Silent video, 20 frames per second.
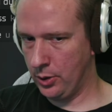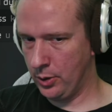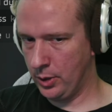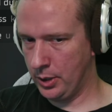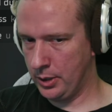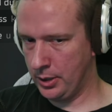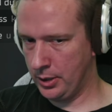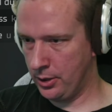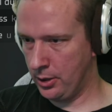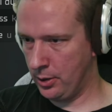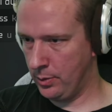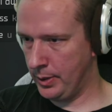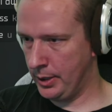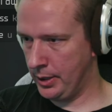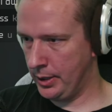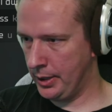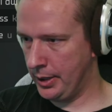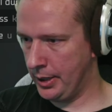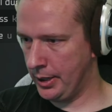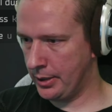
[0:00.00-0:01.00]
on the
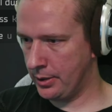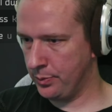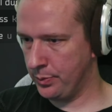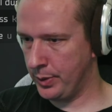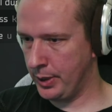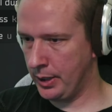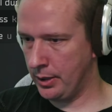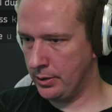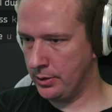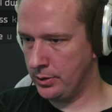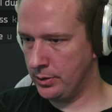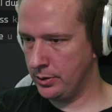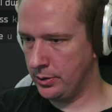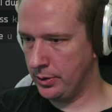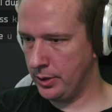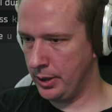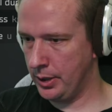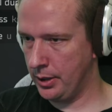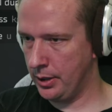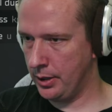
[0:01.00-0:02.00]
durability compared to
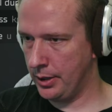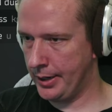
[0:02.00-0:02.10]
their